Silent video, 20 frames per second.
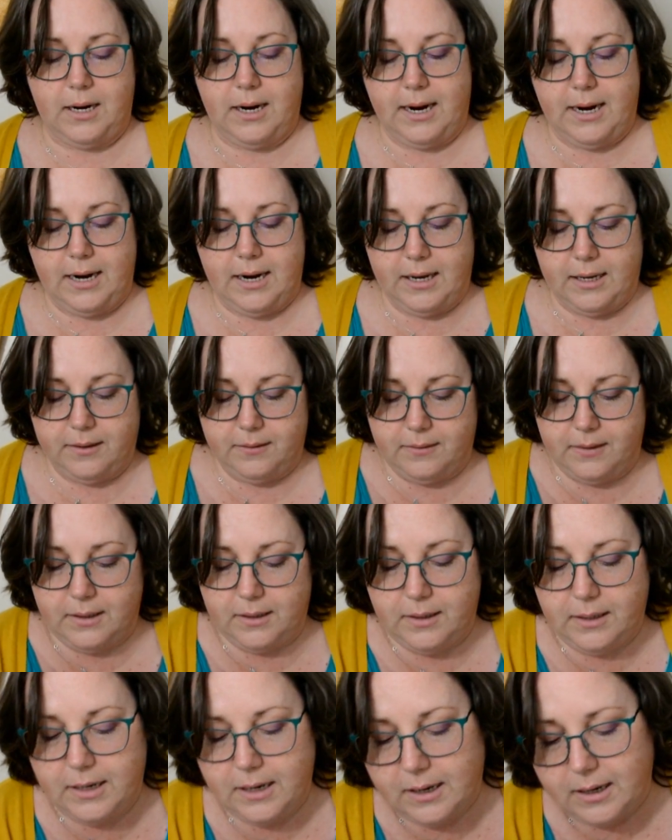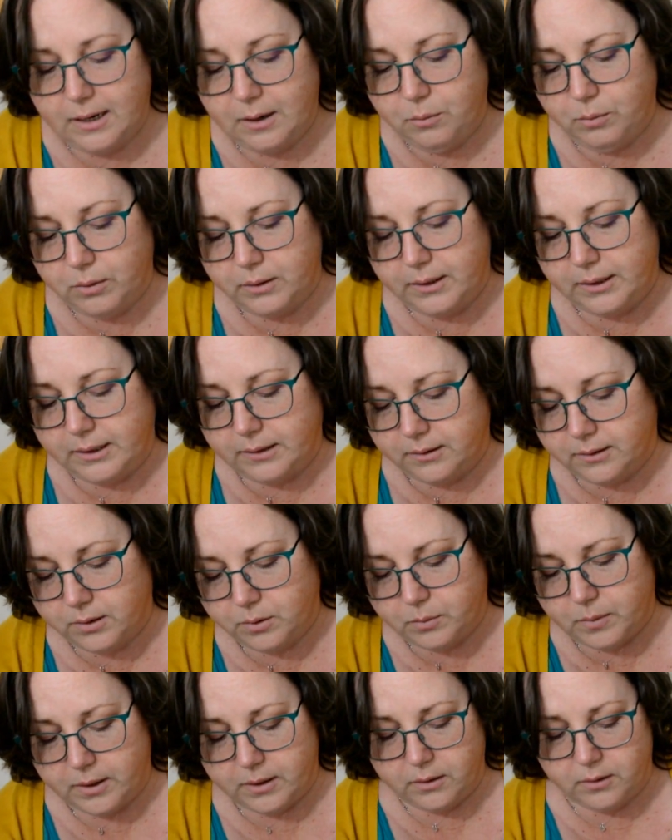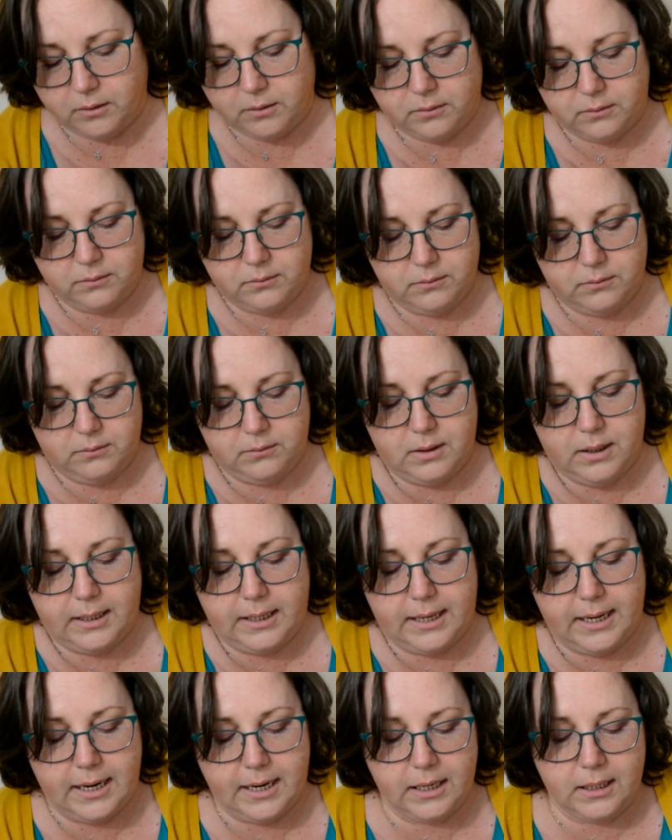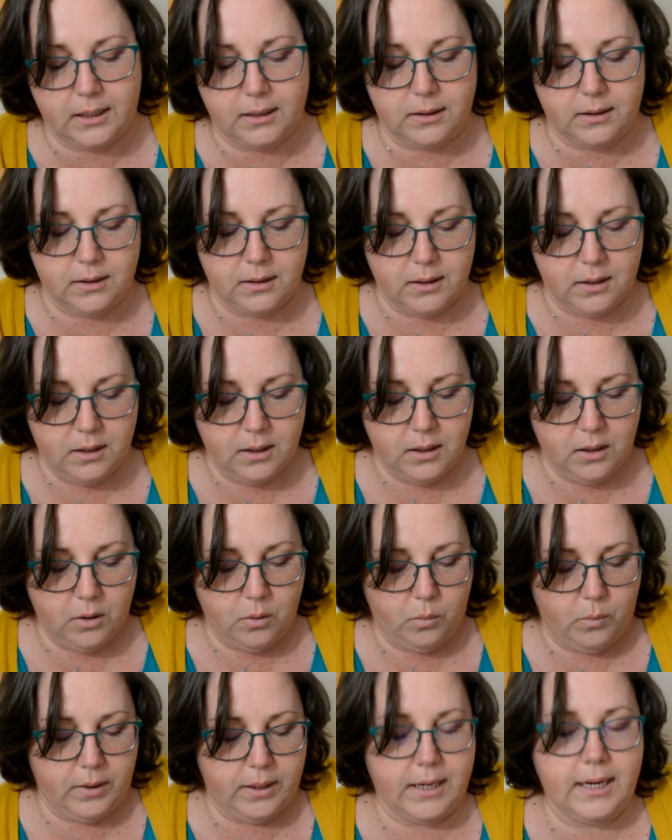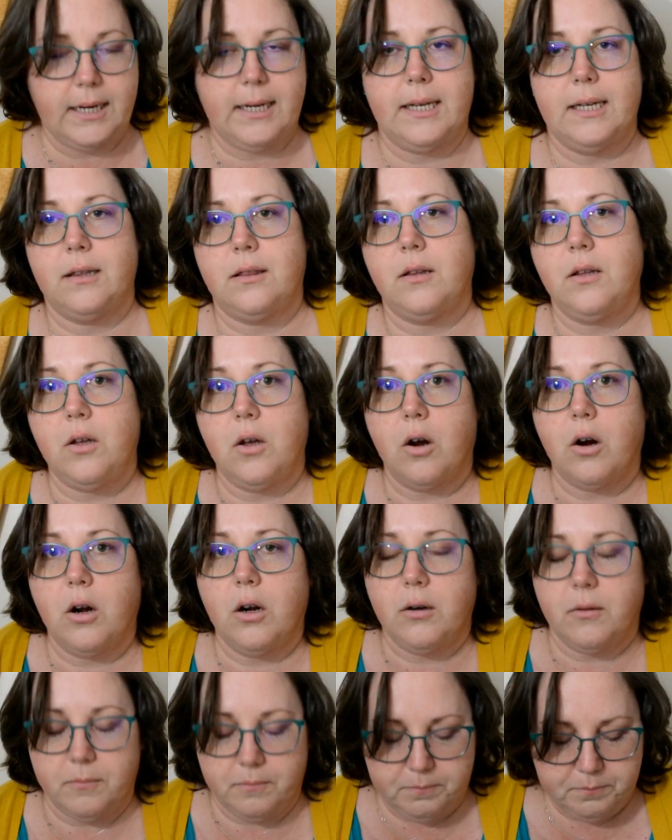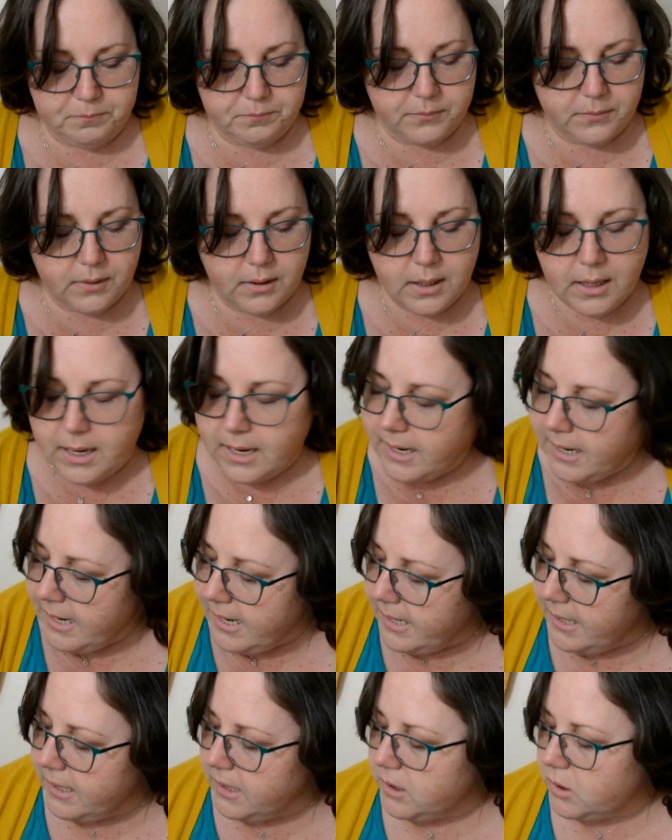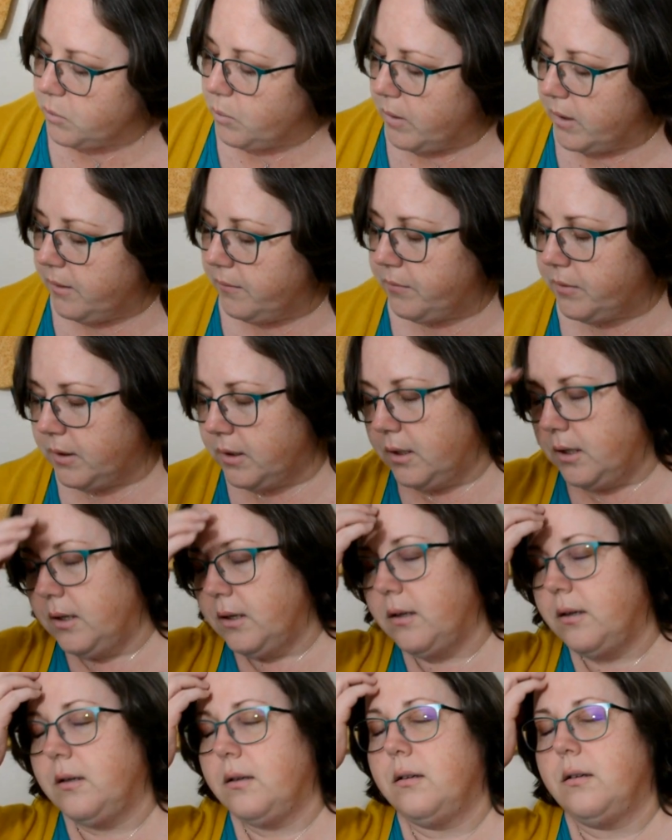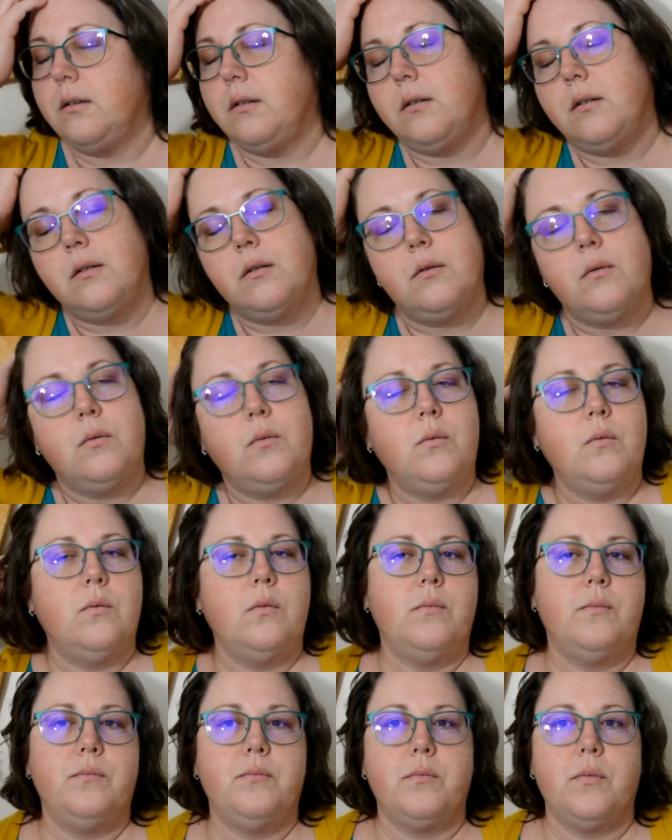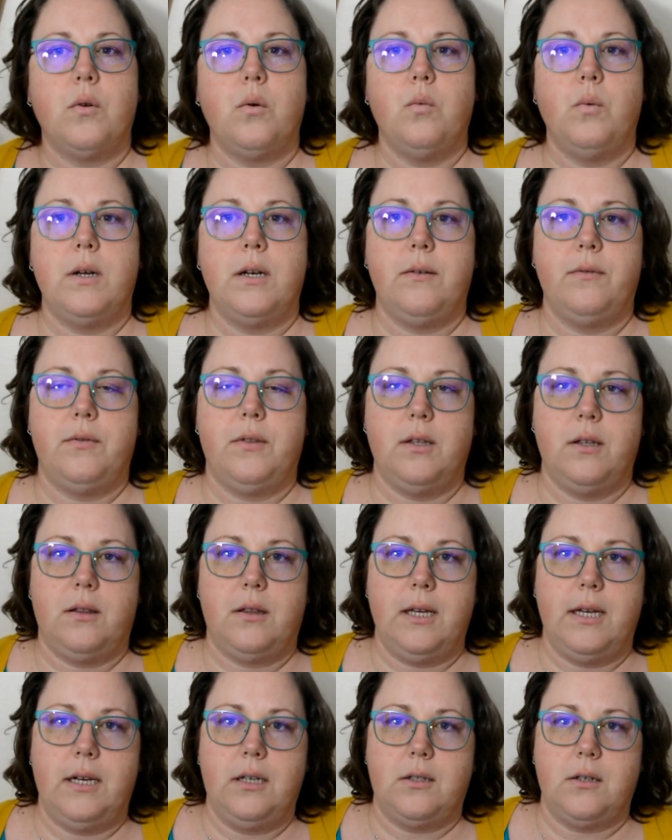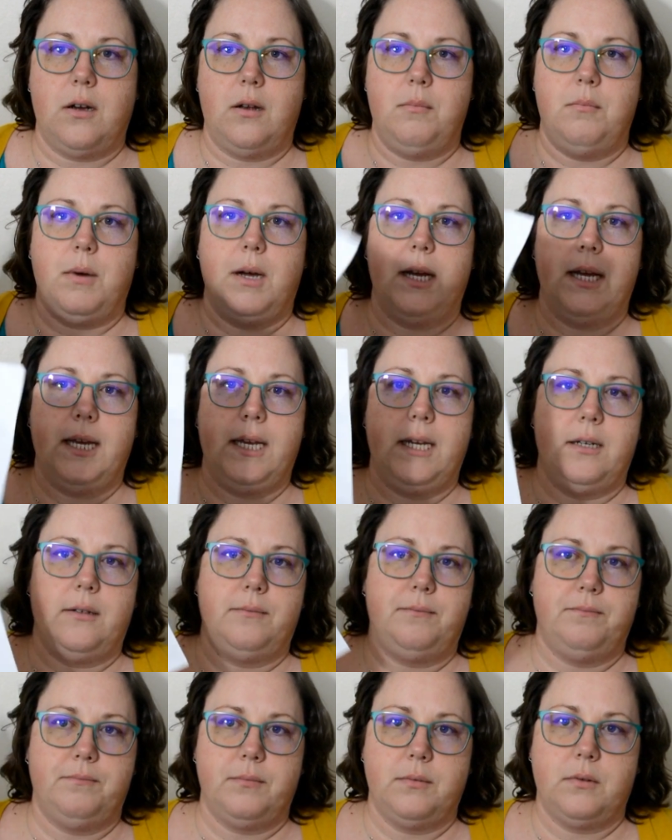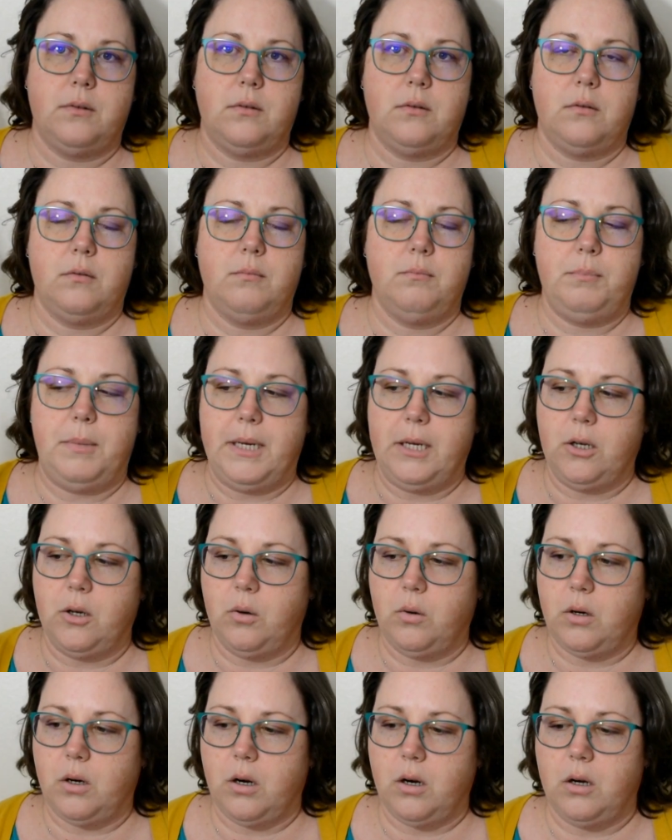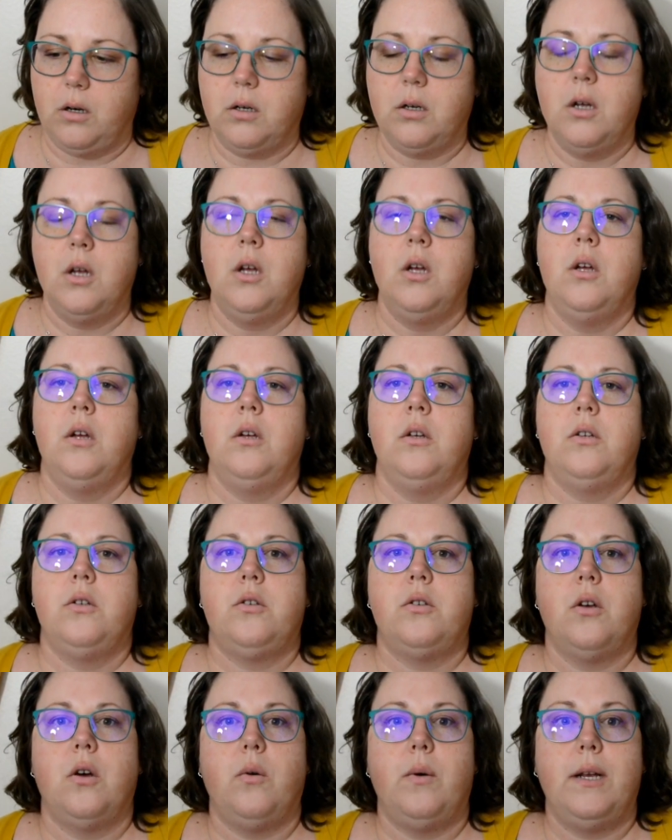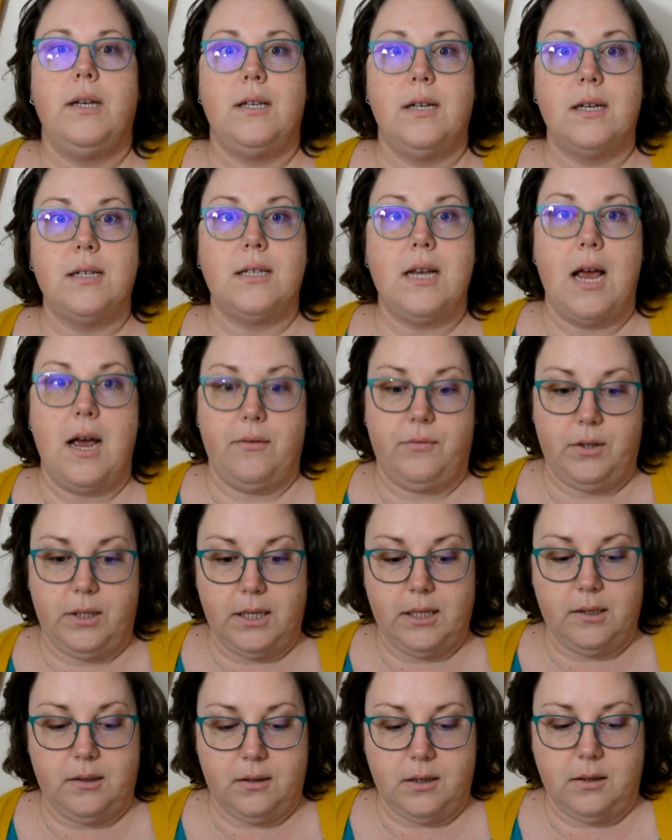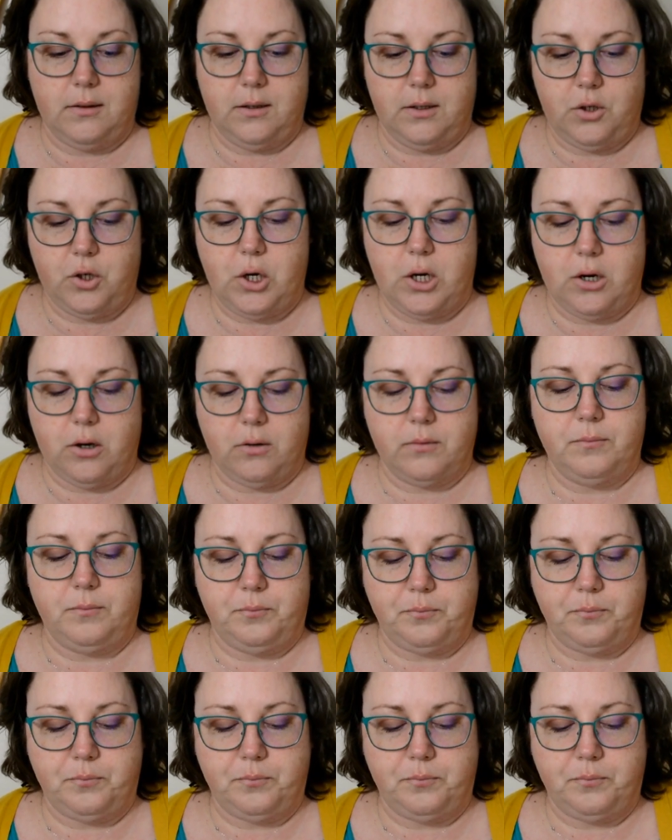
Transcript: and then, yeah, I will knit the sweater again when I get the yarn. It is one of the things on my bingo card, so it does have to get done this year.